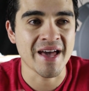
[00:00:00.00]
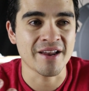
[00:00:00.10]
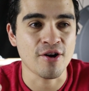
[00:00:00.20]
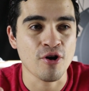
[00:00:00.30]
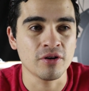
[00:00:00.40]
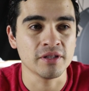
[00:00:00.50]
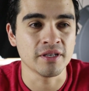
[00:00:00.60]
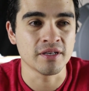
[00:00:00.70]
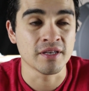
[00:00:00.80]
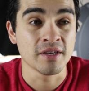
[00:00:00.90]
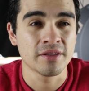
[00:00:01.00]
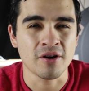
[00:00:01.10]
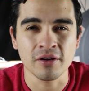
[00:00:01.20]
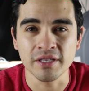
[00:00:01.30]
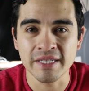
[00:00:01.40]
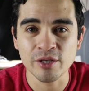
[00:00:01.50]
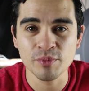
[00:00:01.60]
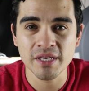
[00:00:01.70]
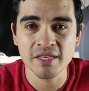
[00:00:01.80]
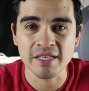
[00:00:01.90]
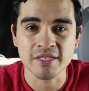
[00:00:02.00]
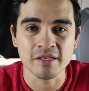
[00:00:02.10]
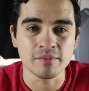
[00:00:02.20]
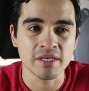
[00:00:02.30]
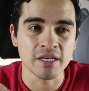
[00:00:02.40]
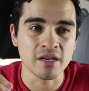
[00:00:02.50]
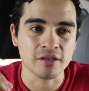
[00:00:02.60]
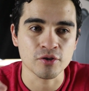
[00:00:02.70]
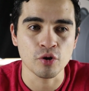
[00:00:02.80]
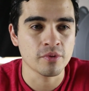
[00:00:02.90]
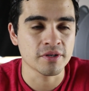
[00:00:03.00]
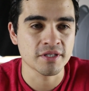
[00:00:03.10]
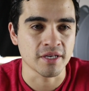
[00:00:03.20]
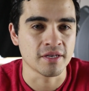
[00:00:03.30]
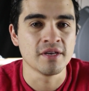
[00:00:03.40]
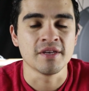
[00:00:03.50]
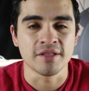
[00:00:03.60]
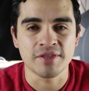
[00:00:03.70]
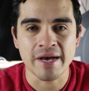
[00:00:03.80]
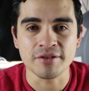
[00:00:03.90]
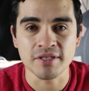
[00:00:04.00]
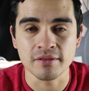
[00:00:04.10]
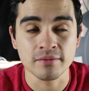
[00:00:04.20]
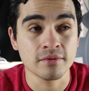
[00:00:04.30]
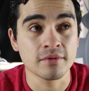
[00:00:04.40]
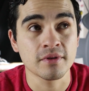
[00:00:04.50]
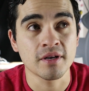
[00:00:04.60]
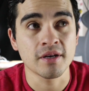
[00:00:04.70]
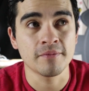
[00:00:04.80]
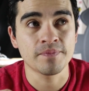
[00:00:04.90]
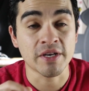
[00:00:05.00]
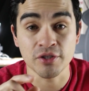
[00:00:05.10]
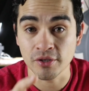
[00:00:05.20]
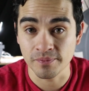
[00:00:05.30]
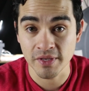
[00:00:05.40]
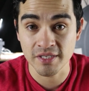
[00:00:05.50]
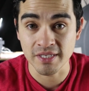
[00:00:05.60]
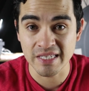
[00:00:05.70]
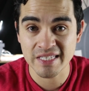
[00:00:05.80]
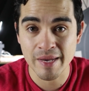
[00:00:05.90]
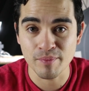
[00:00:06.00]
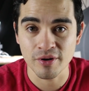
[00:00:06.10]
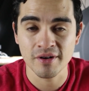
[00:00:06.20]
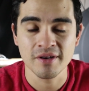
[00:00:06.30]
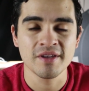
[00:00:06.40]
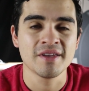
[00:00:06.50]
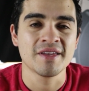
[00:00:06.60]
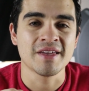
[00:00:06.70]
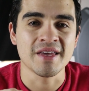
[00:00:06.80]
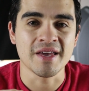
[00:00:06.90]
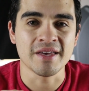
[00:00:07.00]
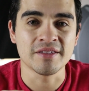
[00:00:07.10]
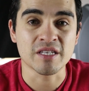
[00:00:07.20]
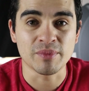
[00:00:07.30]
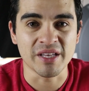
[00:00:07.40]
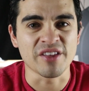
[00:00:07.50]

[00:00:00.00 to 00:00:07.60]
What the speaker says: at the Heartland Dental meeting. That's going to be in October. It's like 1,000, actually no, it's in December. And it's gonna be like